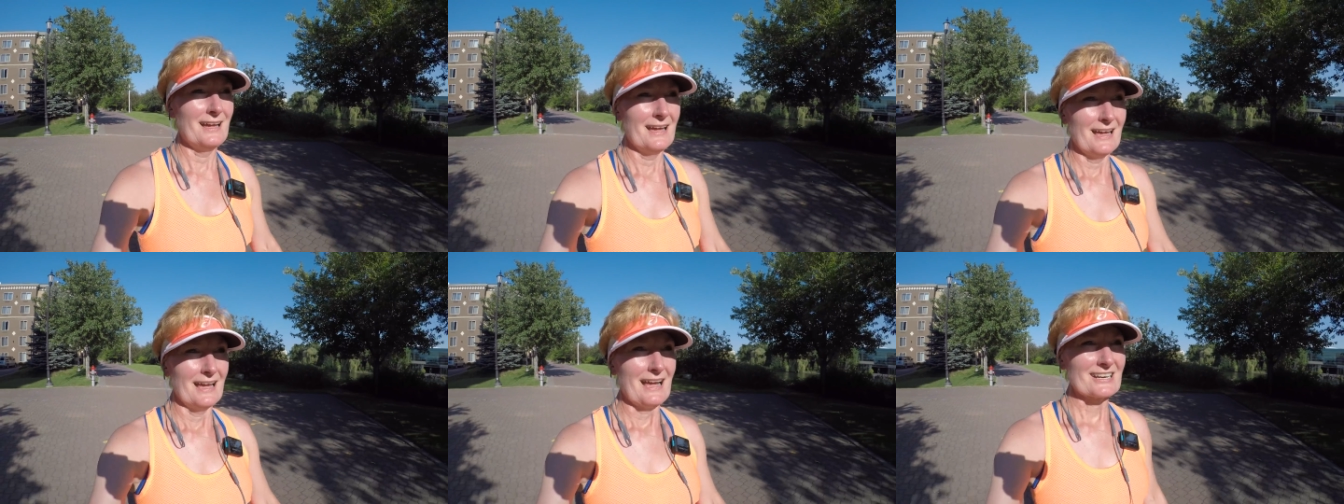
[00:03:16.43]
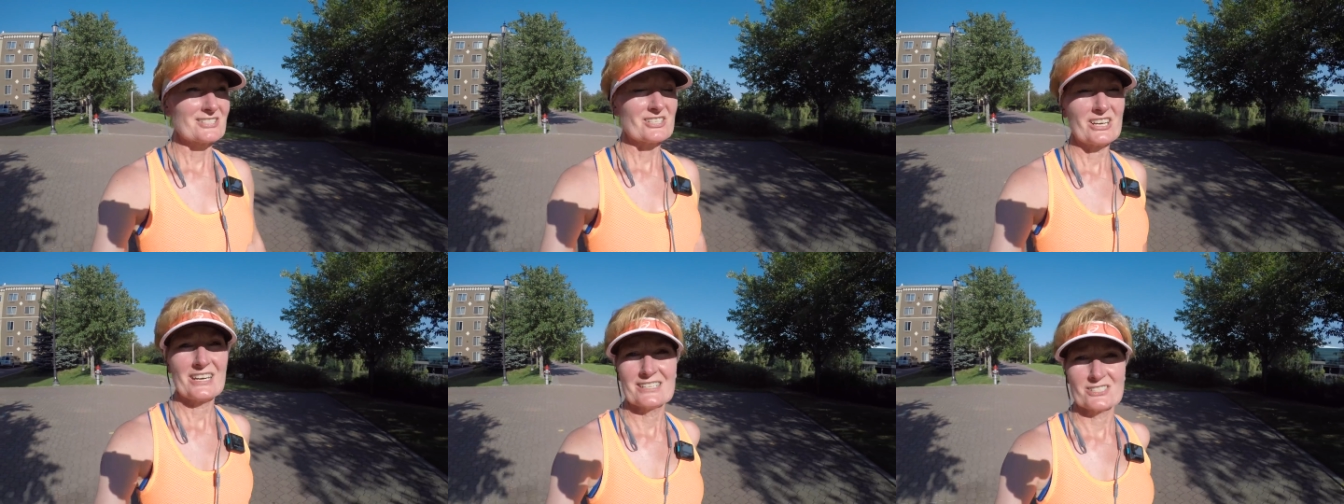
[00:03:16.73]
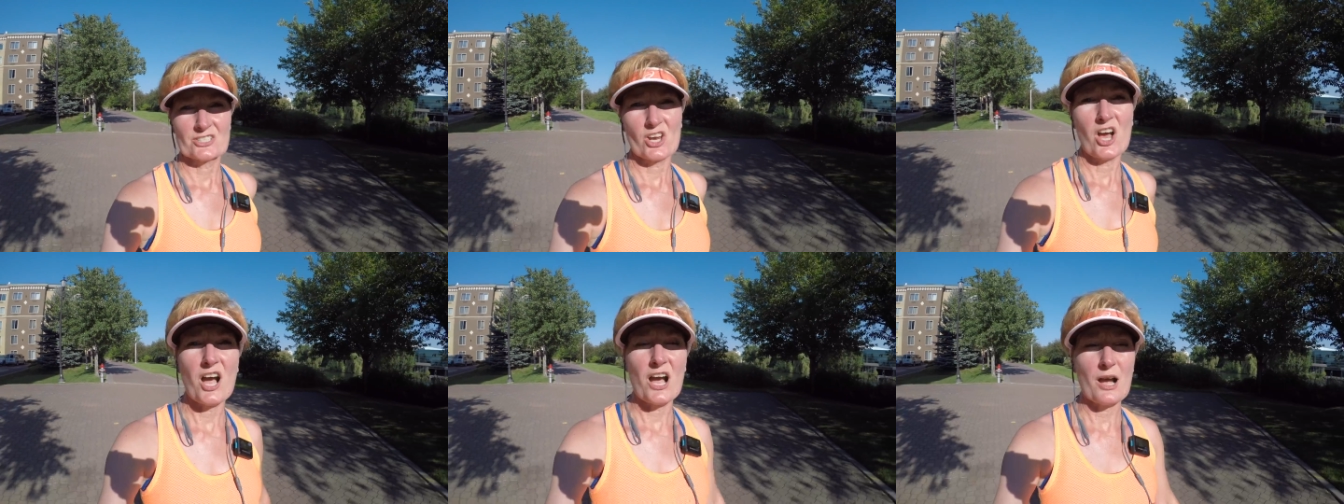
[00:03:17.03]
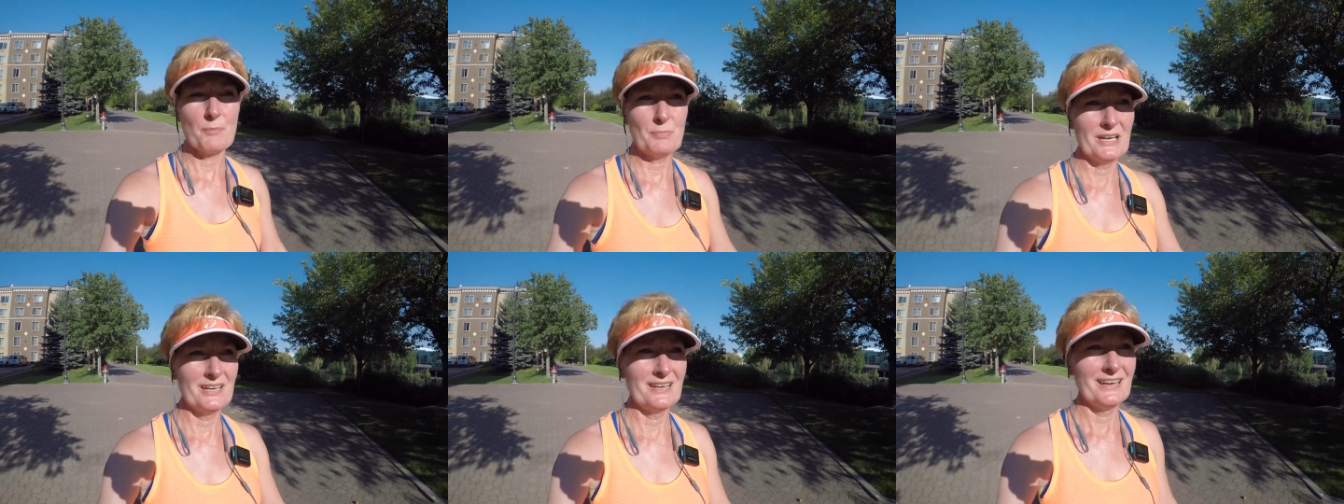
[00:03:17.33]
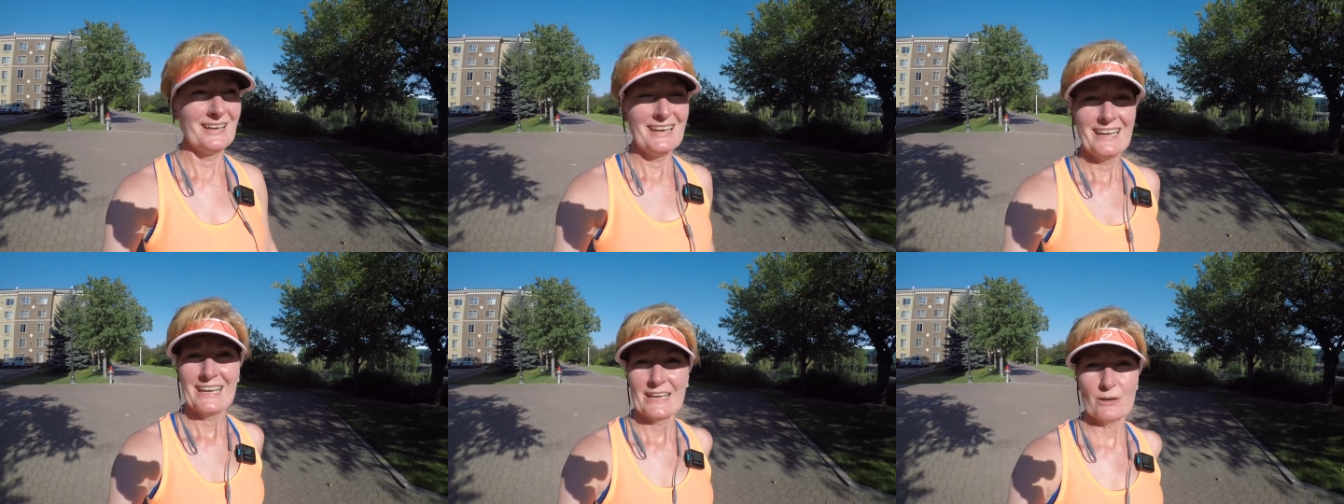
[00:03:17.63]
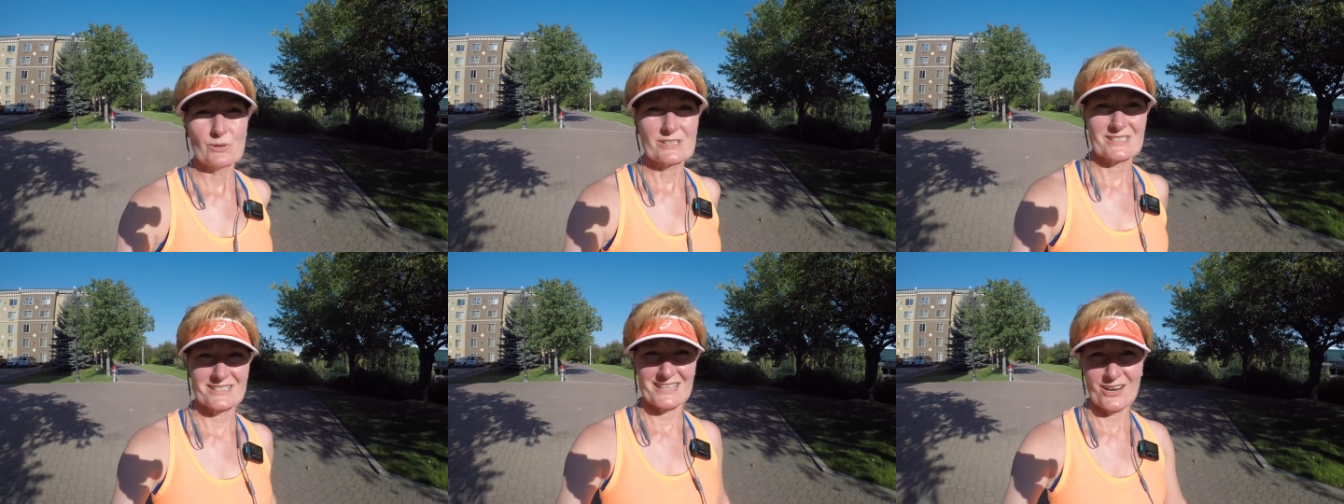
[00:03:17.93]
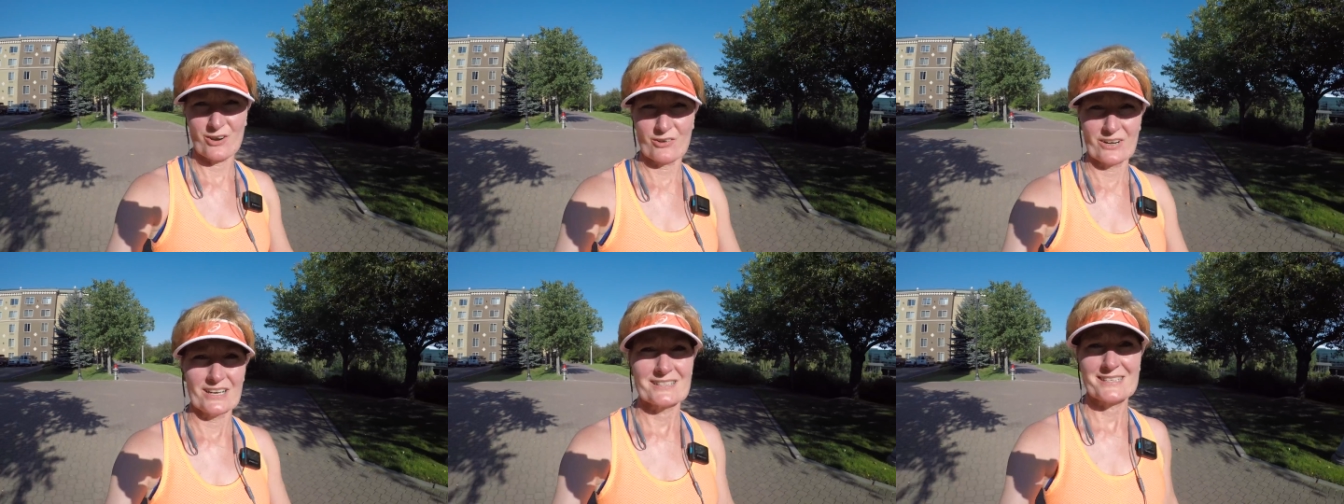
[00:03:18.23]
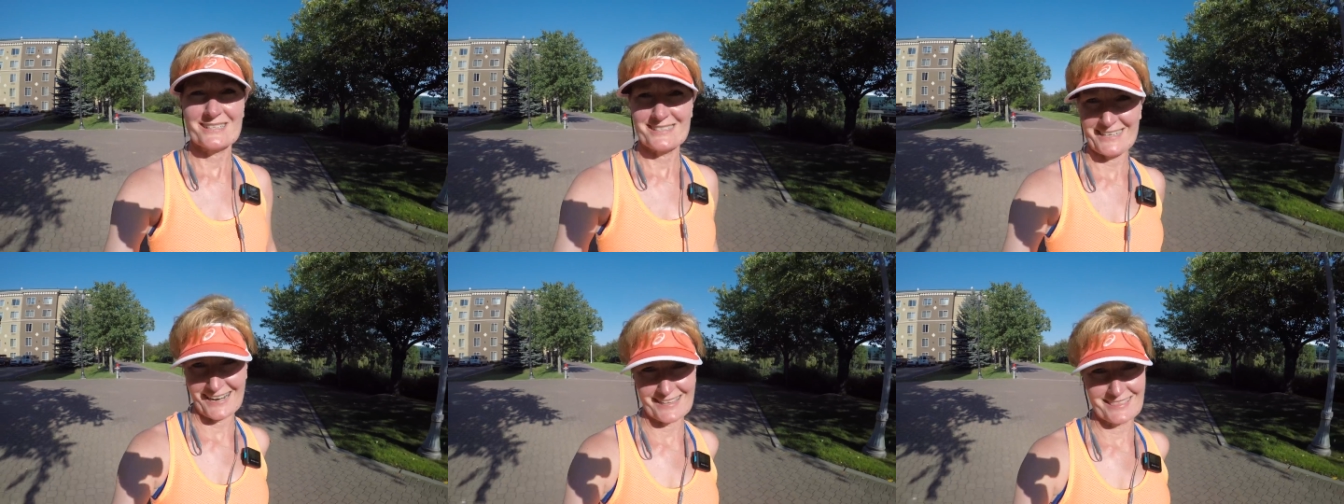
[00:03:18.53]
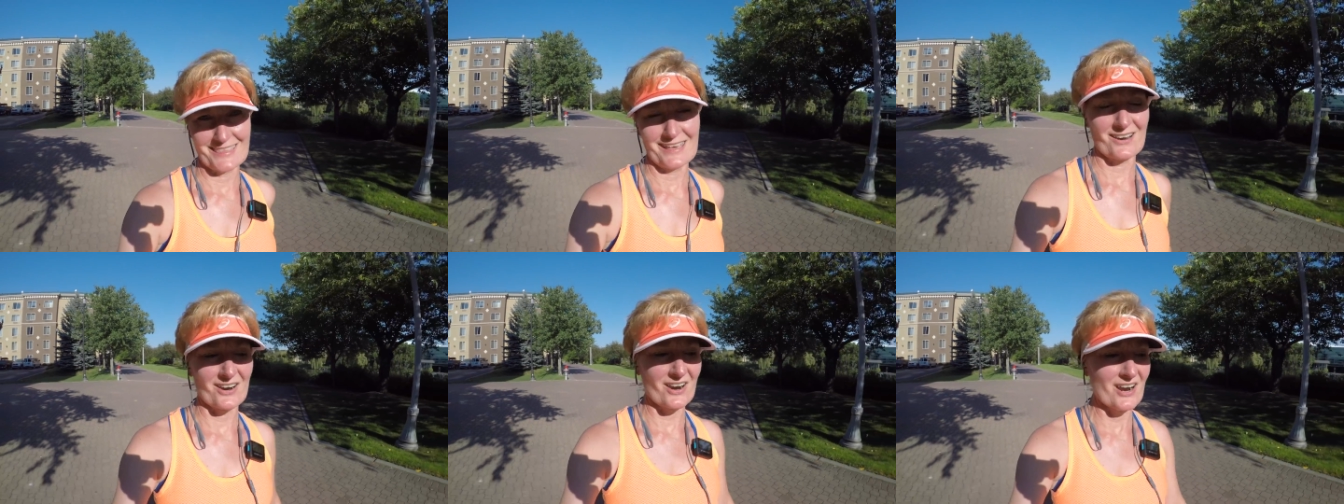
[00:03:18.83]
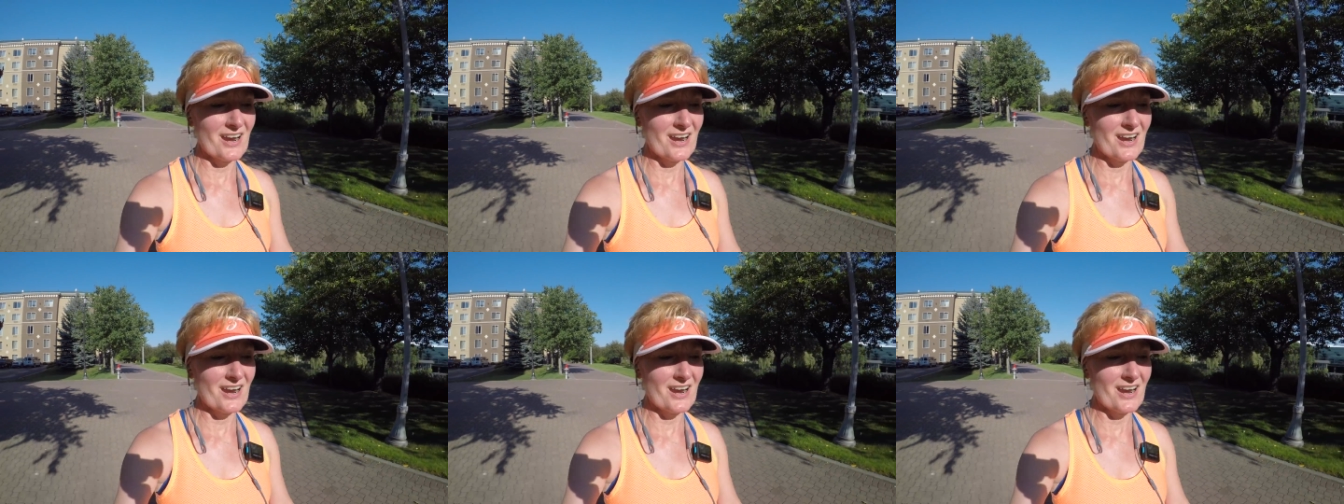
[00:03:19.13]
Actually, didn't top. It was there and it stayed there.